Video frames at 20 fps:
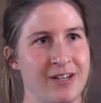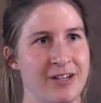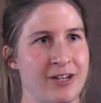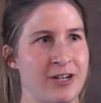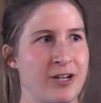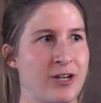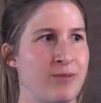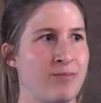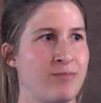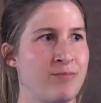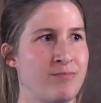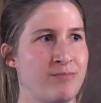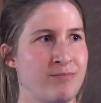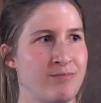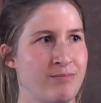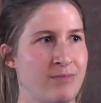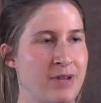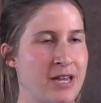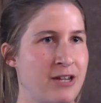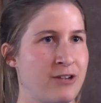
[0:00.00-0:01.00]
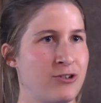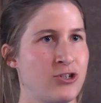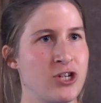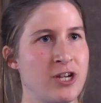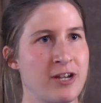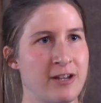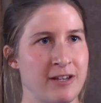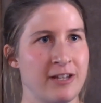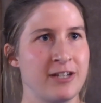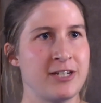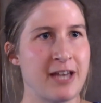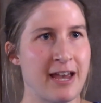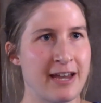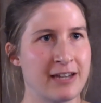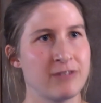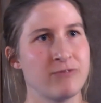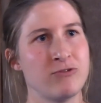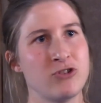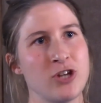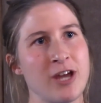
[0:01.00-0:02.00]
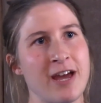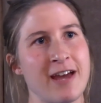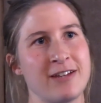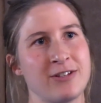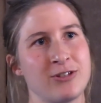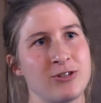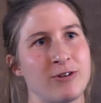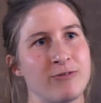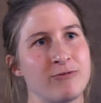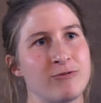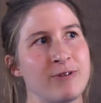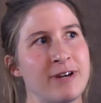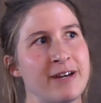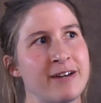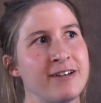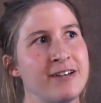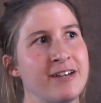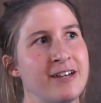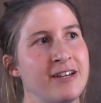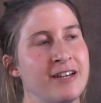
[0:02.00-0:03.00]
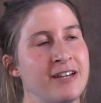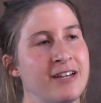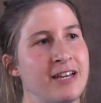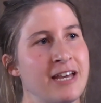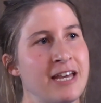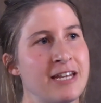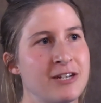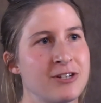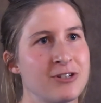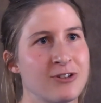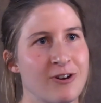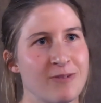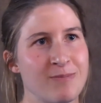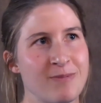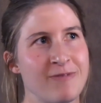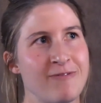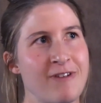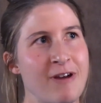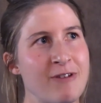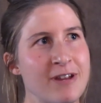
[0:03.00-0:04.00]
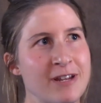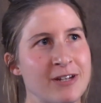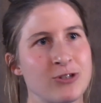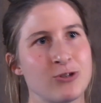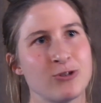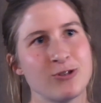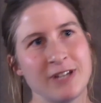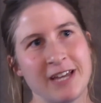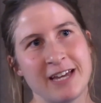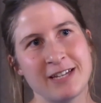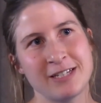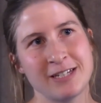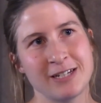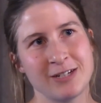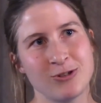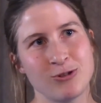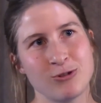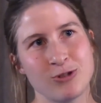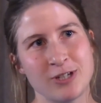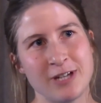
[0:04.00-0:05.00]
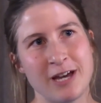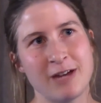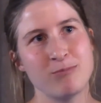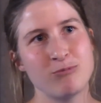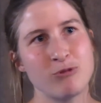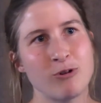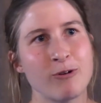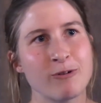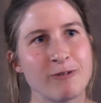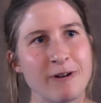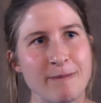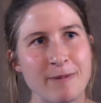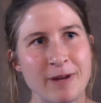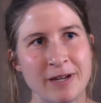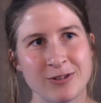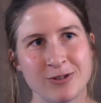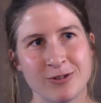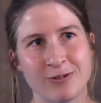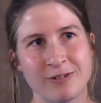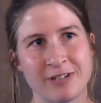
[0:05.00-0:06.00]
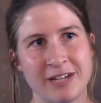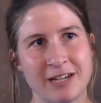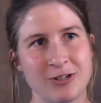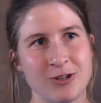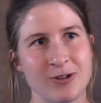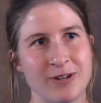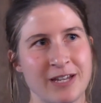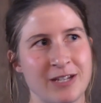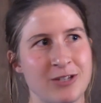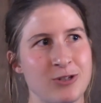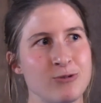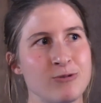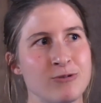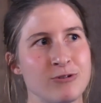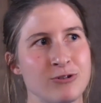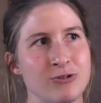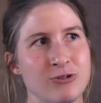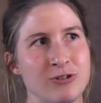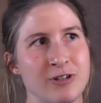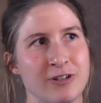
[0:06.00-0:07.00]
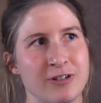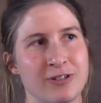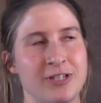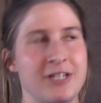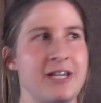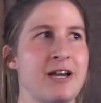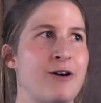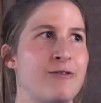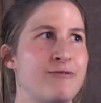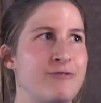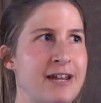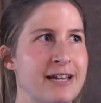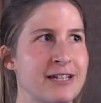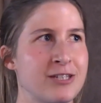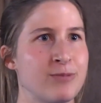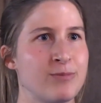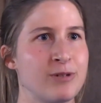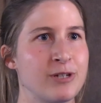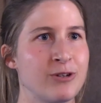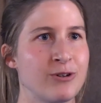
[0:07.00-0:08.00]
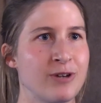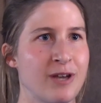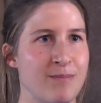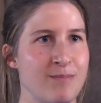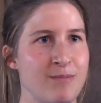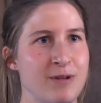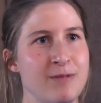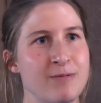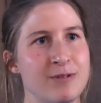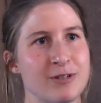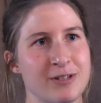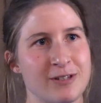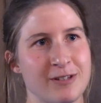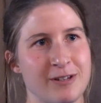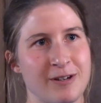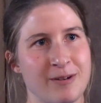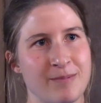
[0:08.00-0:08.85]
interactive GIS software. And it got me very enthusiastic to start programming, so that you can see how flexible you can be with